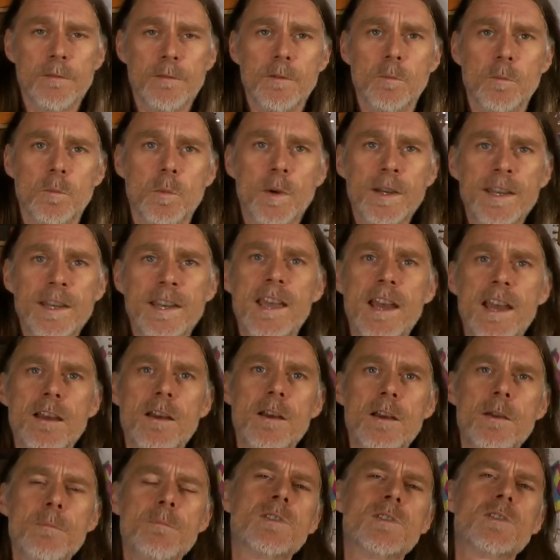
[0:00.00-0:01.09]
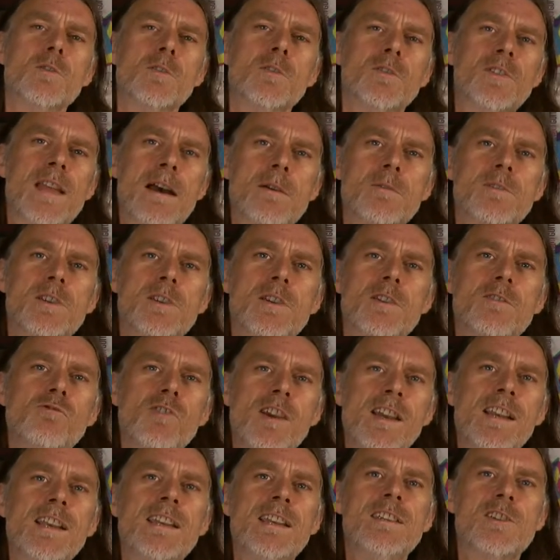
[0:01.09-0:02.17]
So when you get sort of down to the
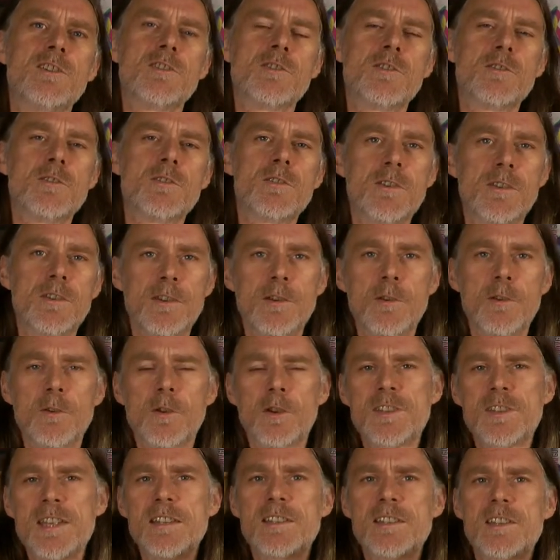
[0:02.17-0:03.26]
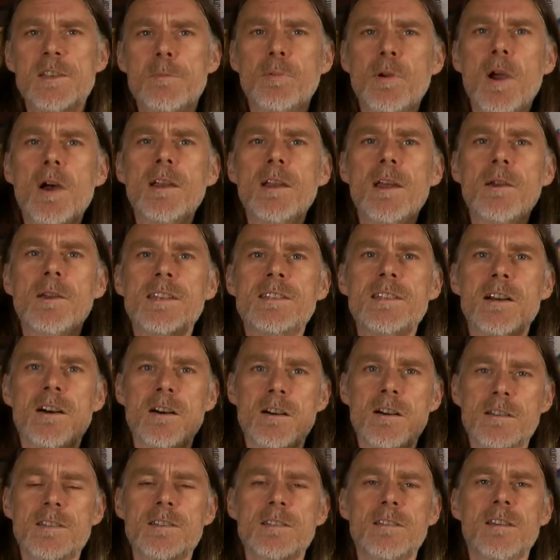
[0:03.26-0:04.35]
really, you'll have seen soprano
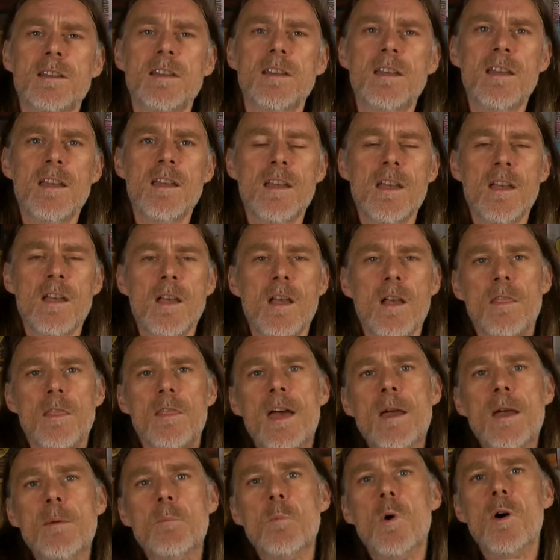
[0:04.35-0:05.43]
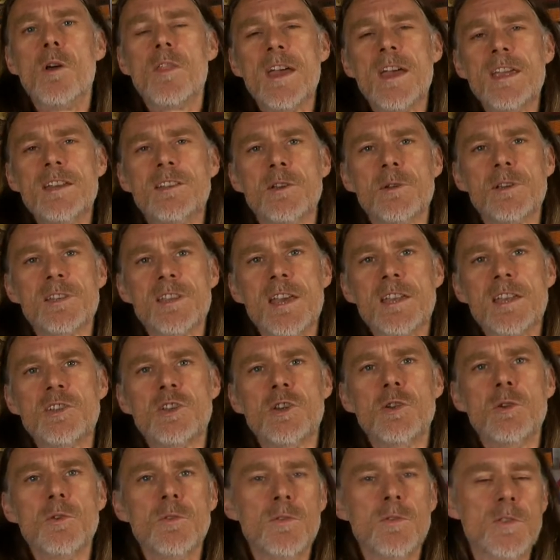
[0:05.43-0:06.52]
guitars, then what they do is they
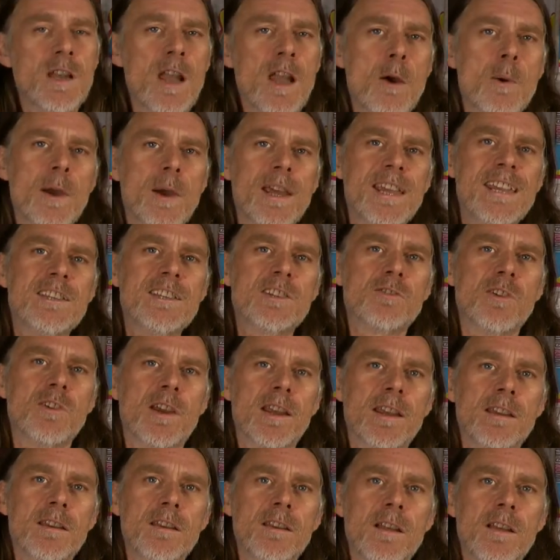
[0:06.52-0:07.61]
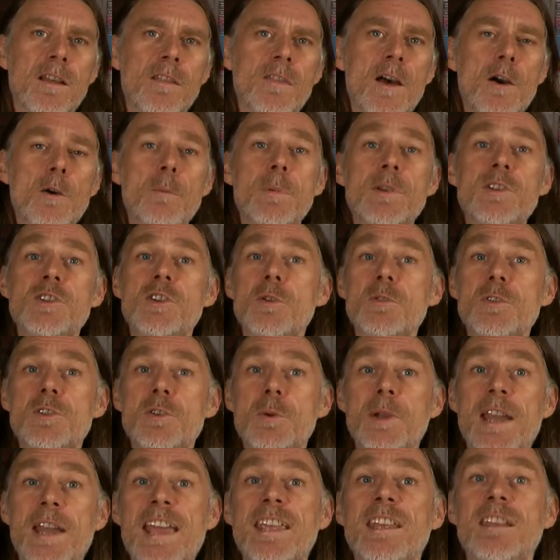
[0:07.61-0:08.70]
tune the lower E string, that will be tuned to
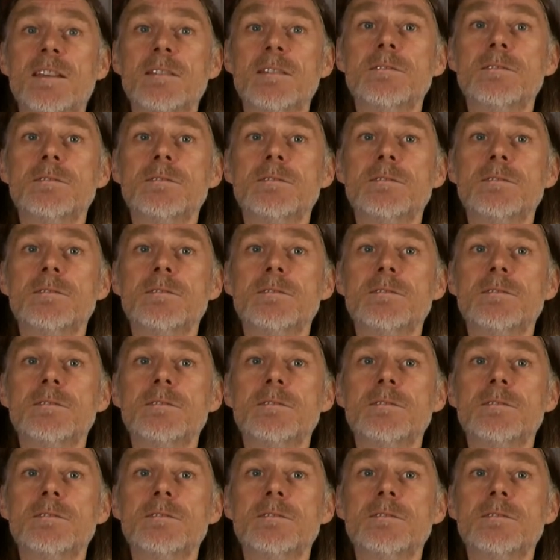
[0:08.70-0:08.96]
an A.